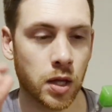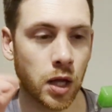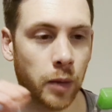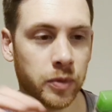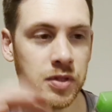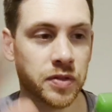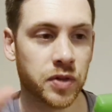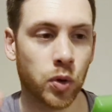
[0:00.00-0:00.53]

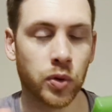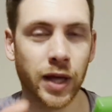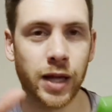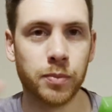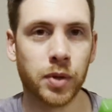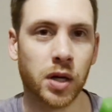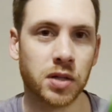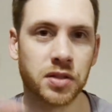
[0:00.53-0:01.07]
because this whole
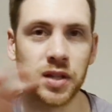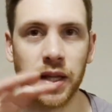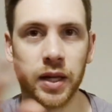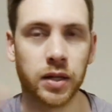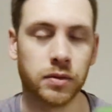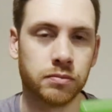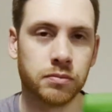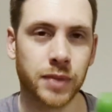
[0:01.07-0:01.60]
Game Pass
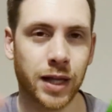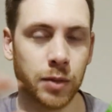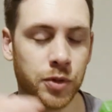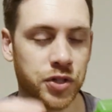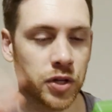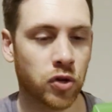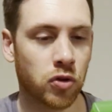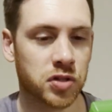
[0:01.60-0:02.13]
thing and how
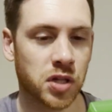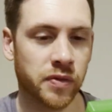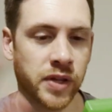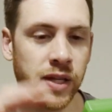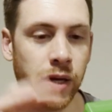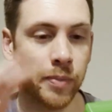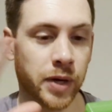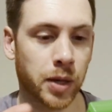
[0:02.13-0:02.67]
much it costs over
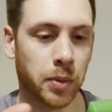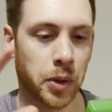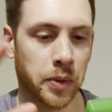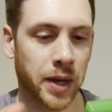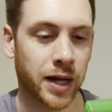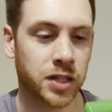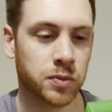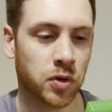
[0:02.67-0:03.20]
the year, pick up a
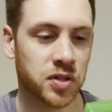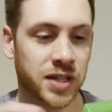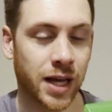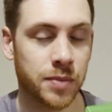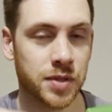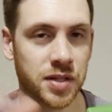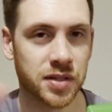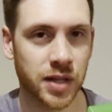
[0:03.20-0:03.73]
load of Xbox
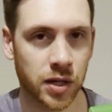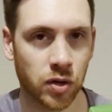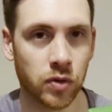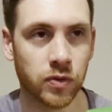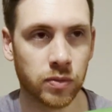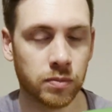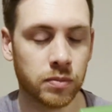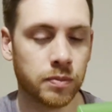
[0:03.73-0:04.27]
games instead
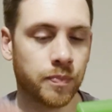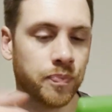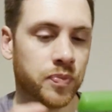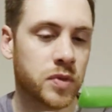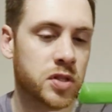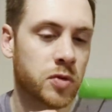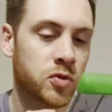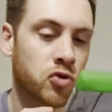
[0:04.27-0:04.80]
of
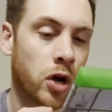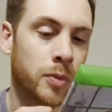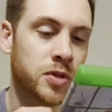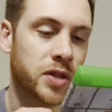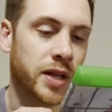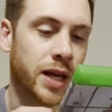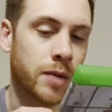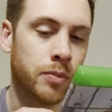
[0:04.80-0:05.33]
subscribing
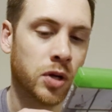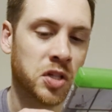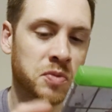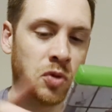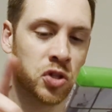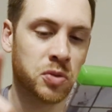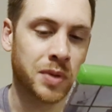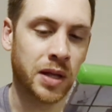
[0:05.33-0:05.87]
to the Game Pass,
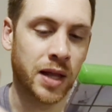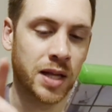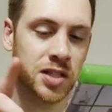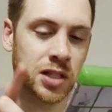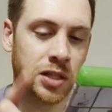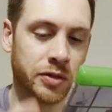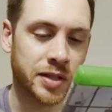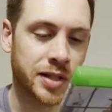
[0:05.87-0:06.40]
possibly that
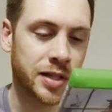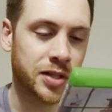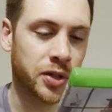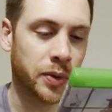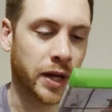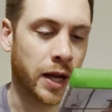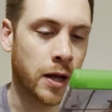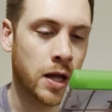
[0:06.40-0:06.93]
series that he's
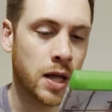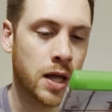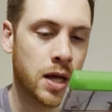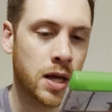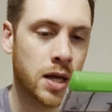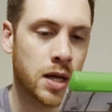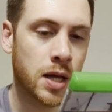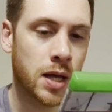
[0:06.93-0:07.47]
doing.
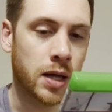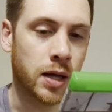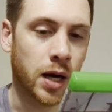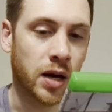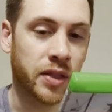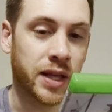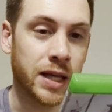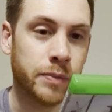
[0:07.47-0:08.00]

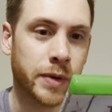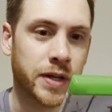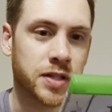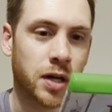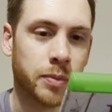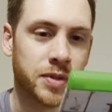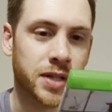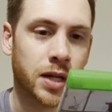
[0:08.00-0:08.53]
And I think he picked
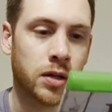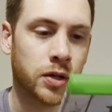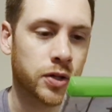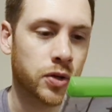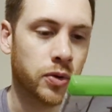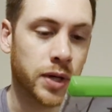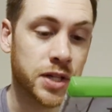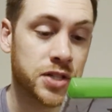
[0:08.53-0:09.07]
it up and said it
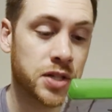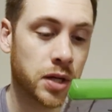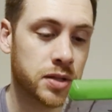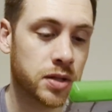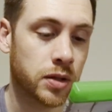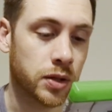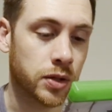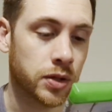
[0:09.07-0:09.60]
looked cool, and it
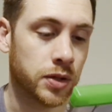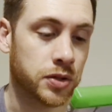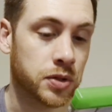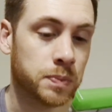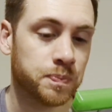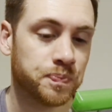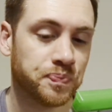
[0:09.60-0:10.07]
does look good.